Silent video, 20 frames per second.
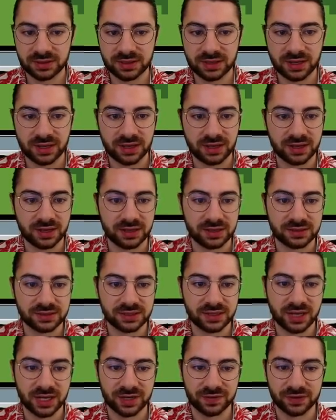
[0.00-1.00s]
to
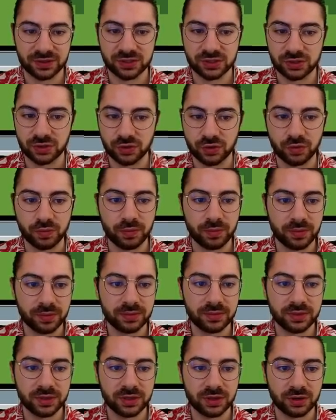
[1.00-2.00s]
kind of assume.
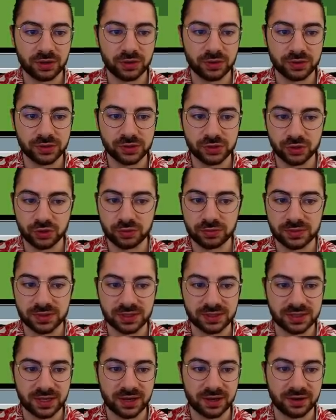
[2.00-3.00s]
You know, you assume
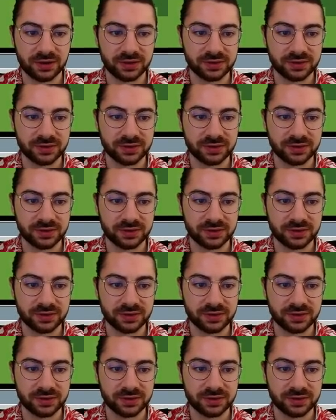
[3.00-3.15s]
detail.